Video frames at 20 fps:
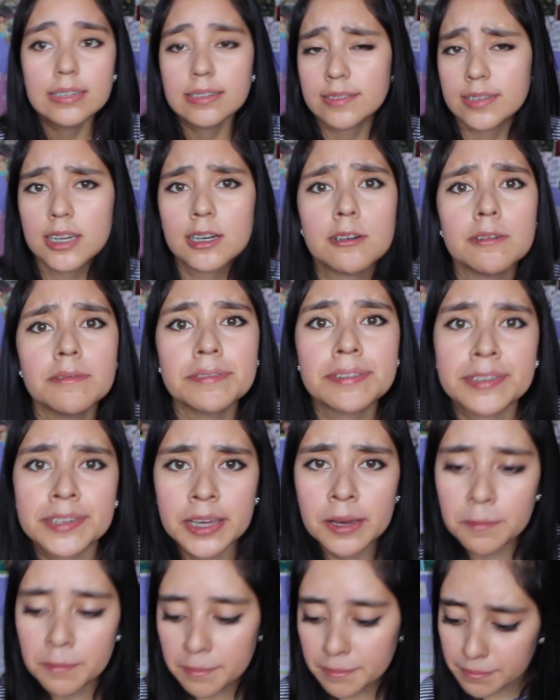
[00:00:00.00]
So
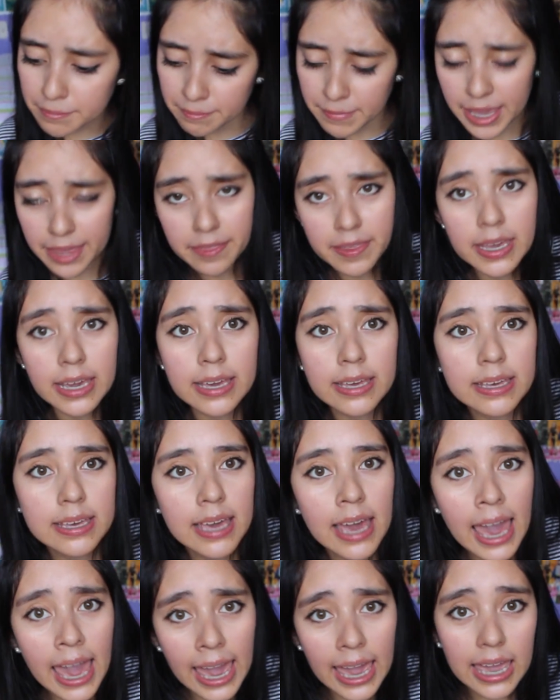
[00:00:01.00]
some may think,
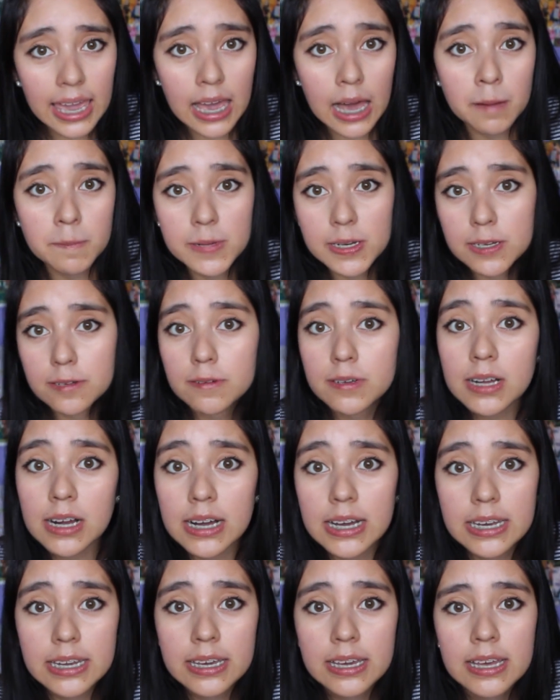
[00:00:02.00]
hey, I'm gonna do
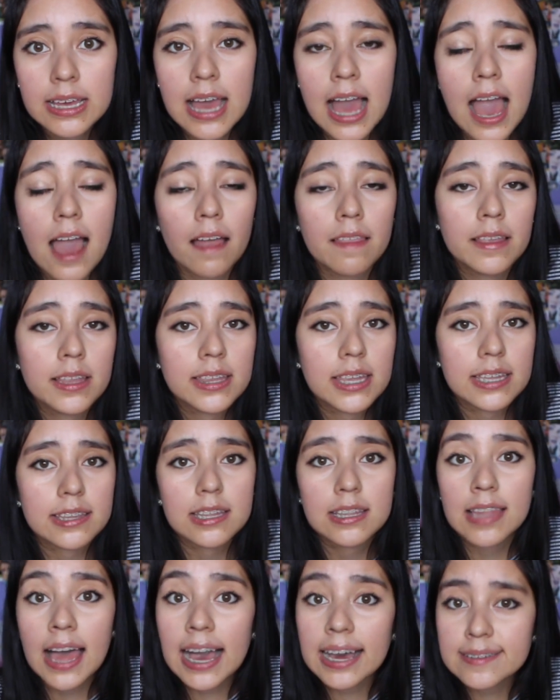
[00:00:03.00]
good, and then like
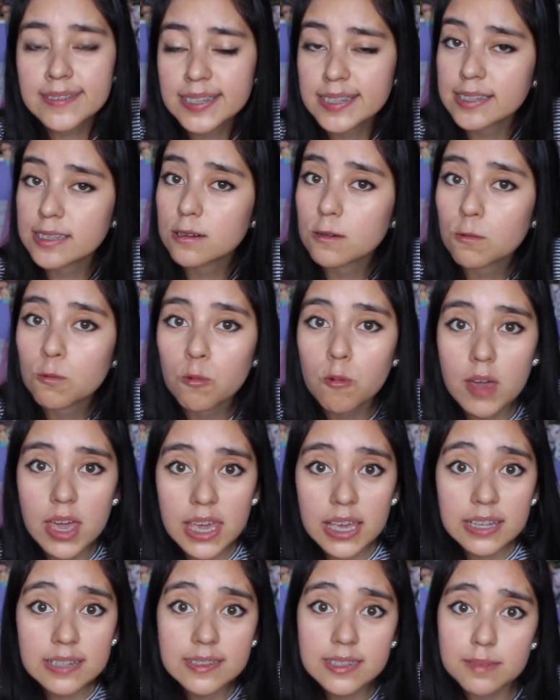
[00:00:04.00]
the last
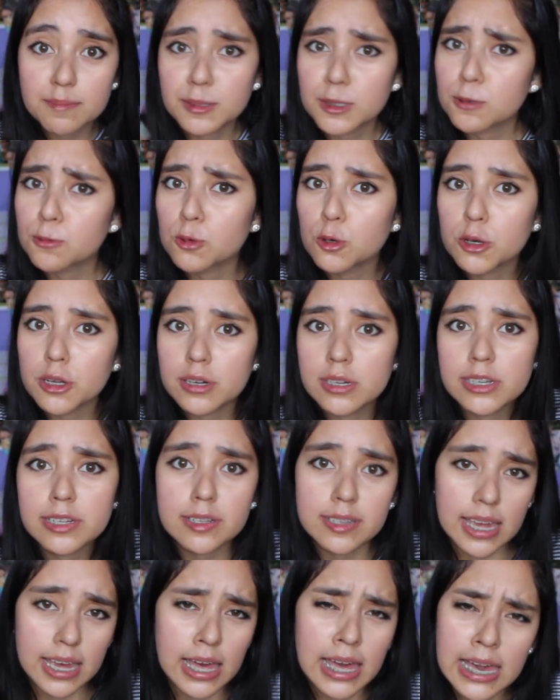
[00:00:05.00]
weeks of school you're
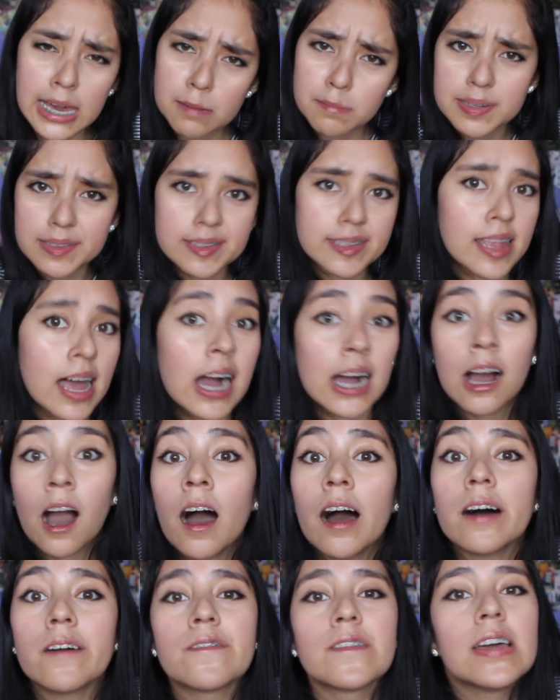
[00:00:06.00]
just like, hey, I'm gonna slack
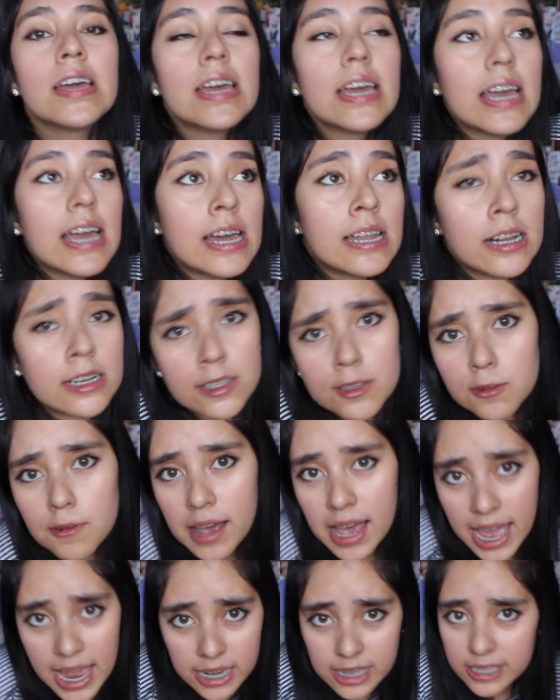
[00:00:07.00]
off and I'll
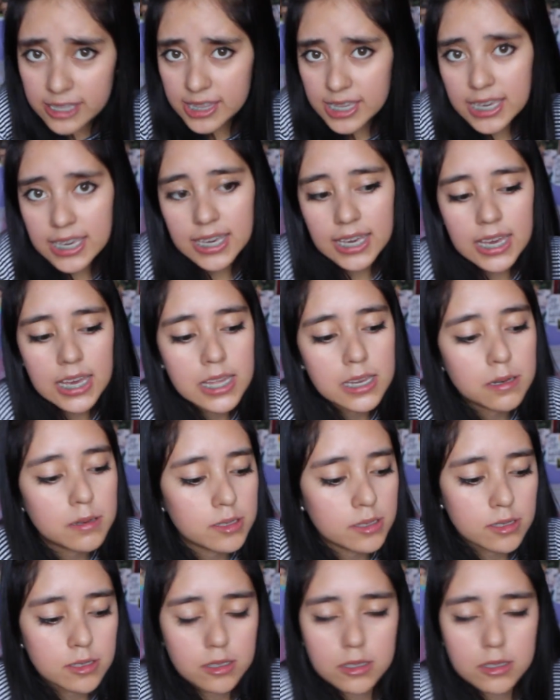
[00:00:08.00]
do anything and